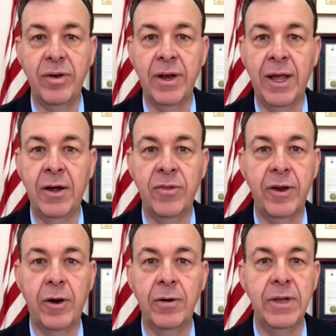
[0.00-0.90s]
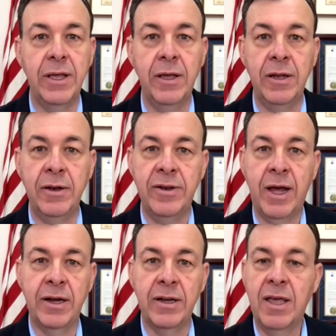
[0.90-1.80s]
out there in
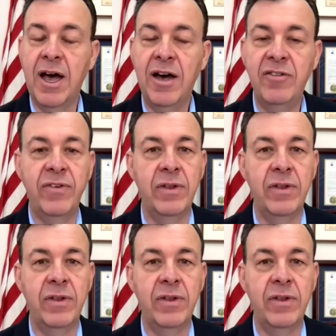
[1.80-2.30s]
.gov,